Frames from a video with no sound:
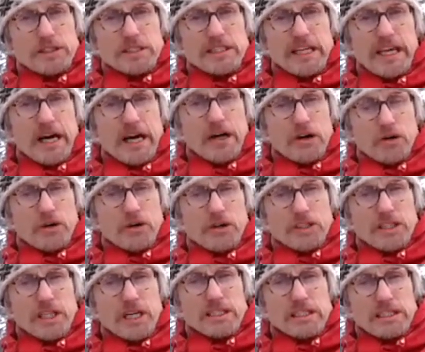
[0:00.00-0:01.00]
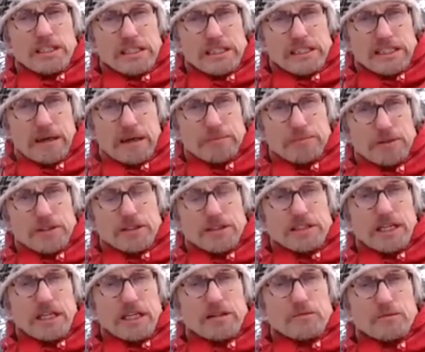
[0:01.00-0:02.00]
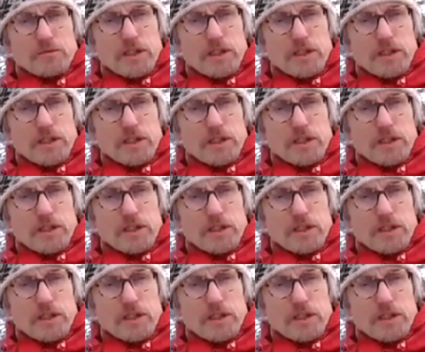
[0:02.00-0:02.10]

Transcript: they are organized in chapters and